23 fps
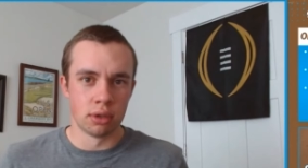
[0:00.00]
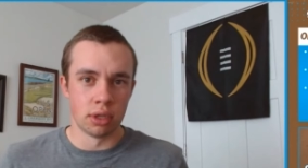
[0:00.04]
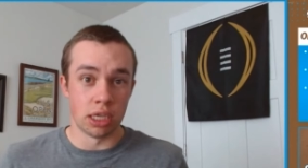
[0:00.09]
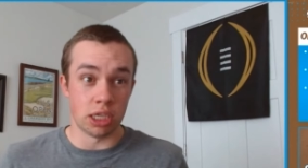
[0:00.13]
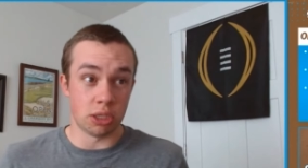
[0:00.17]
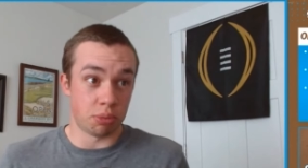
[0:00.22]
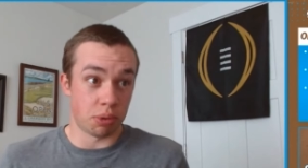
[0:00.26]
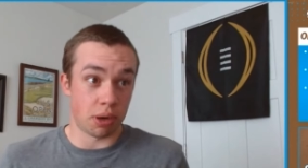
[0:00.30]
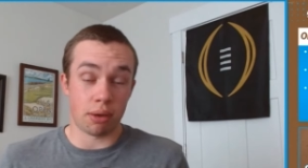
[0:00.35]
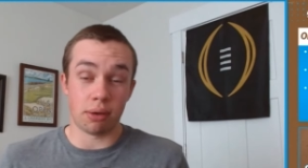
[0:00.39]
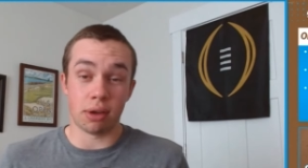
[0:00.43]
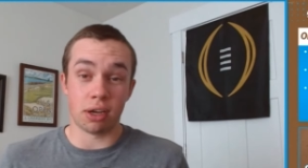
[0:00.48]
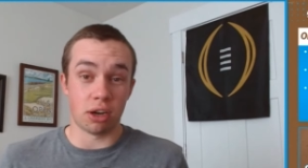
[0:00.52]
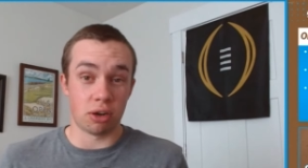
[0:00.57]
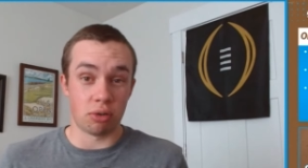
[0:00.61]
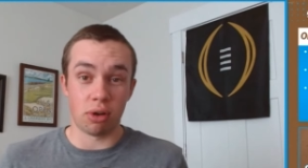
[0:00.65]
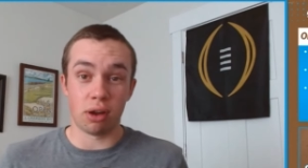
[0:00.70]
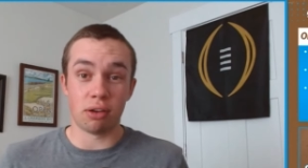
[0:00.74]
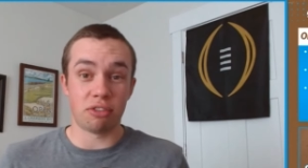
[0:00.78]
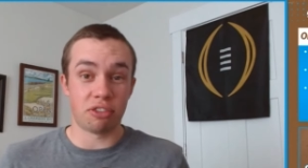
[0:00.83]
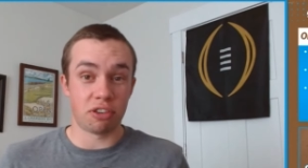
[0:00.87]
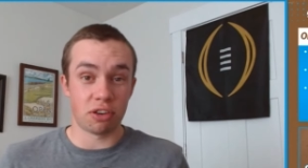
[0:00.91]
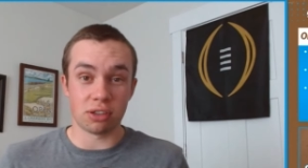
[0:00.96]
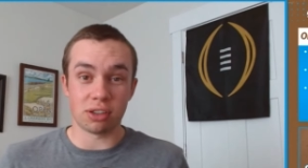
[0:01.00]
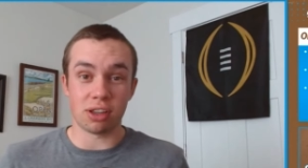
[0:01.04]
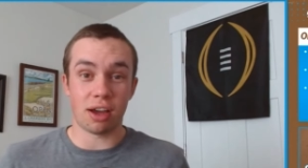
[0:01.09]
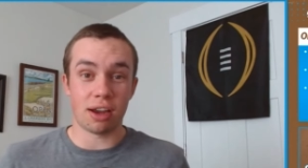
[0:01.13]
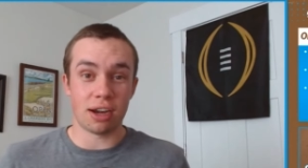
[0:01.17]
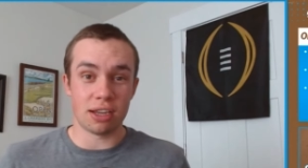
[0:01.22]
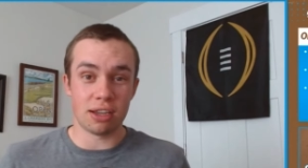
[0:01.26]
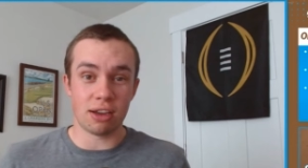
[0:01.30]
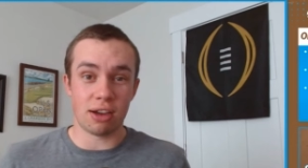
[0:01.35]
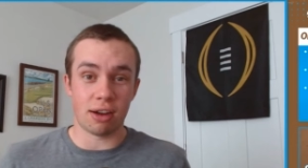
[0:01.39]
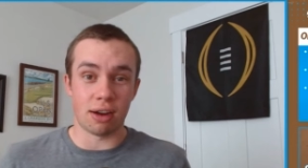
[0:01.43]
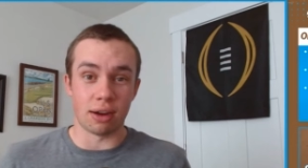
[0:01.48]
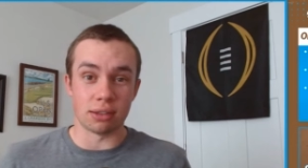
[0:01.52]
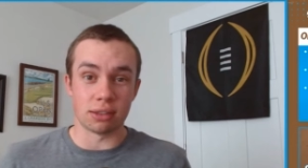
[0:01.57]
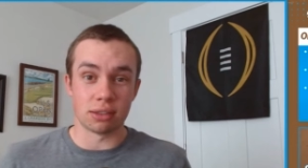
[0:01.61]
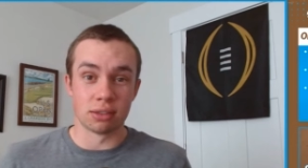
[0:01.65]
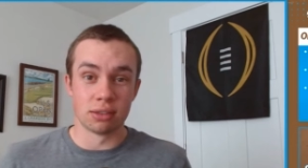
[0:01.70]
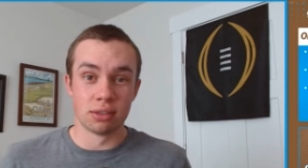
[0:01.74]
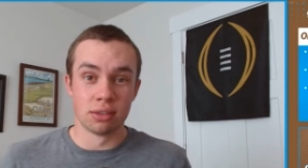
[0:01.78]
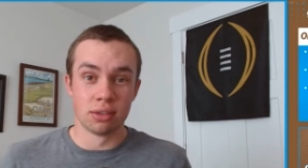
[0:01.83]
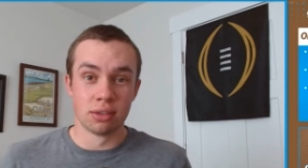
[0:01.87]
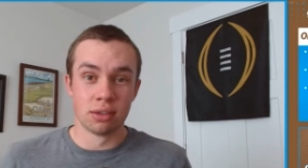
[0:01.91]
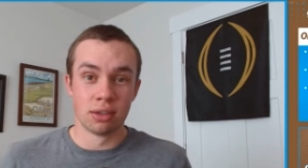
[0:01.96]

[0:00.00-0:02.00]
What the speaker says: He's probably going to run for a lot of yards.